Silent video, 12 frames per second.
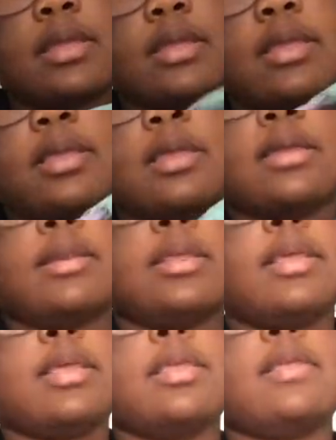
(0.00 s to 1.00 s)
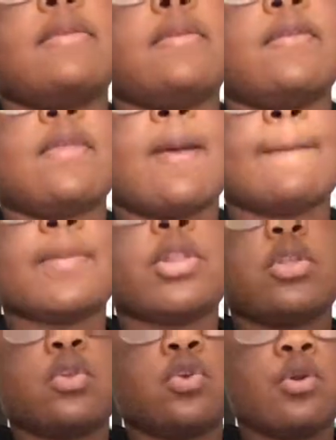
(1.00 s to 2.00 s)
and it is
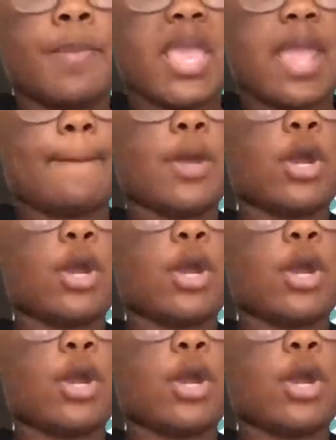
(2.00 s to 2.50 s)
blue, pink, and